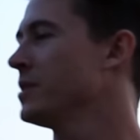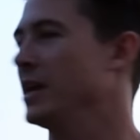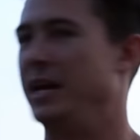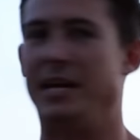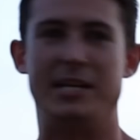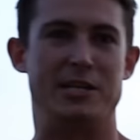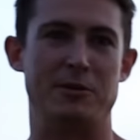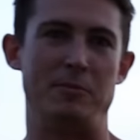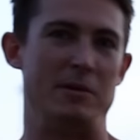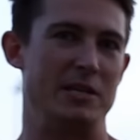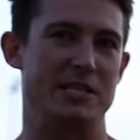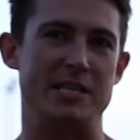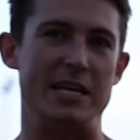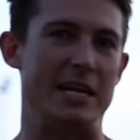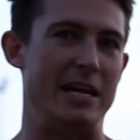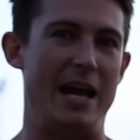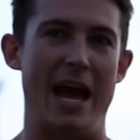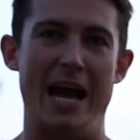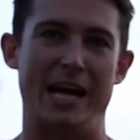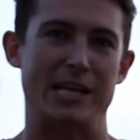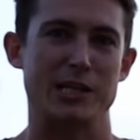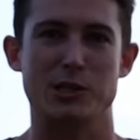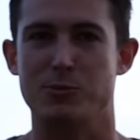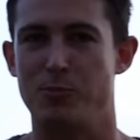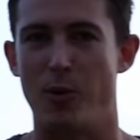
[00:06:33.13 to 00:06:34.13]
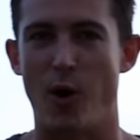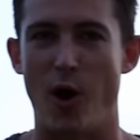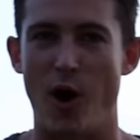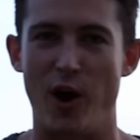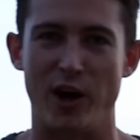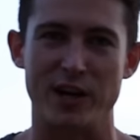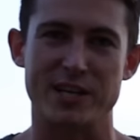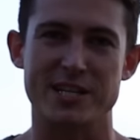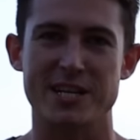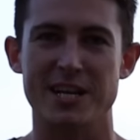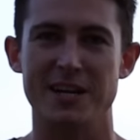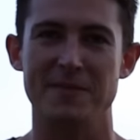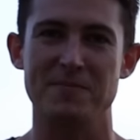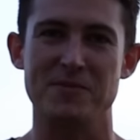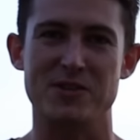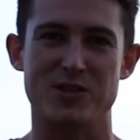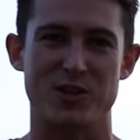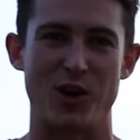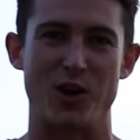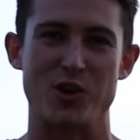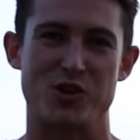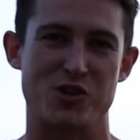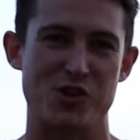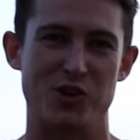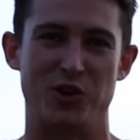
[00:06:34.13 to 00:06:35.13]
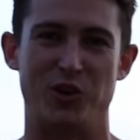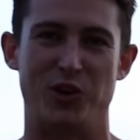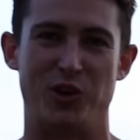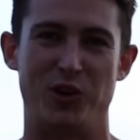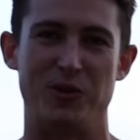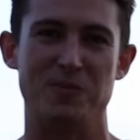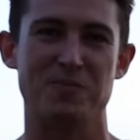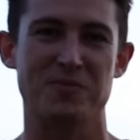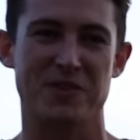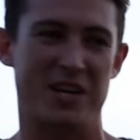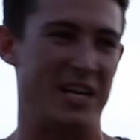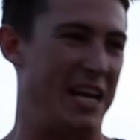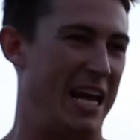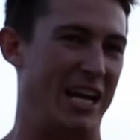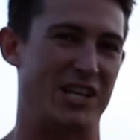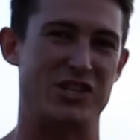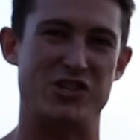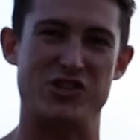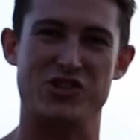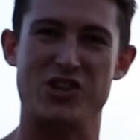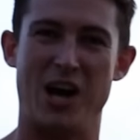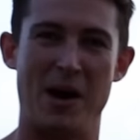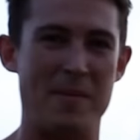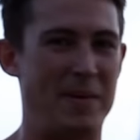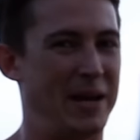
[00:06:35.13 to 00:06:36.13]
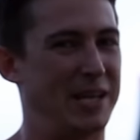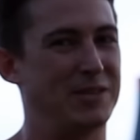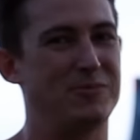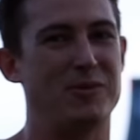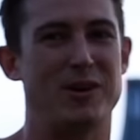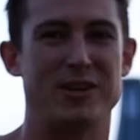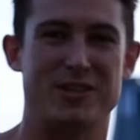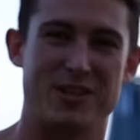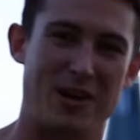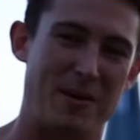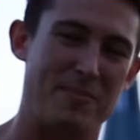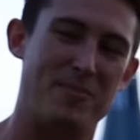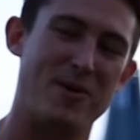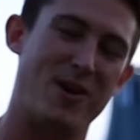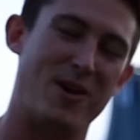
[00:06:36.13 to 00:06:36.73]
intimacy expert, social connection type expert type